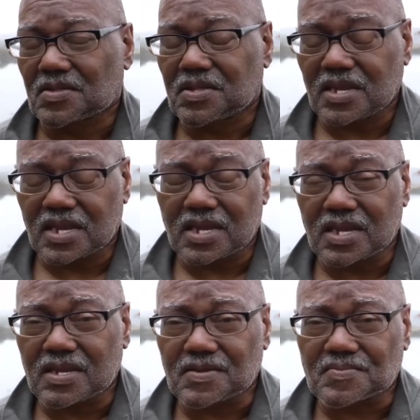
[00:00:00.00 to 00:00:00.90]

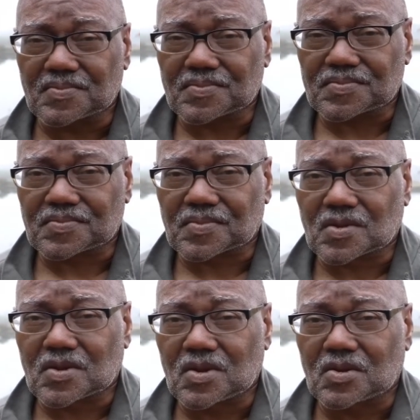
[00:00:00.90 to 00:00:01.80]
The
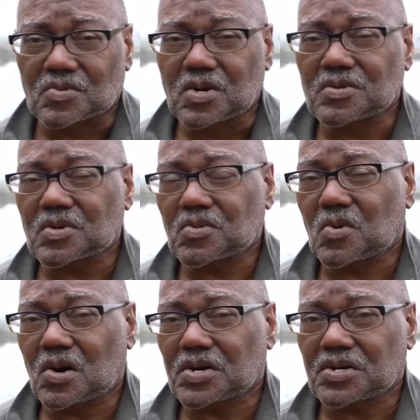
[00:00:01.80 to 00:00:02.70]
river
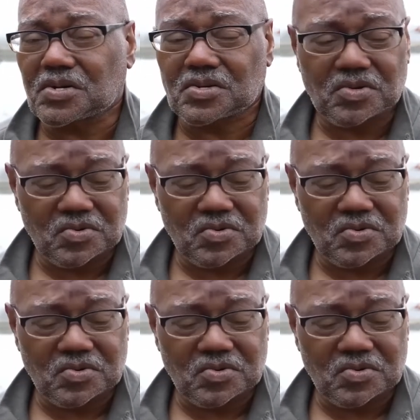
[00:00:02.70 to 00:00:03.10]
water,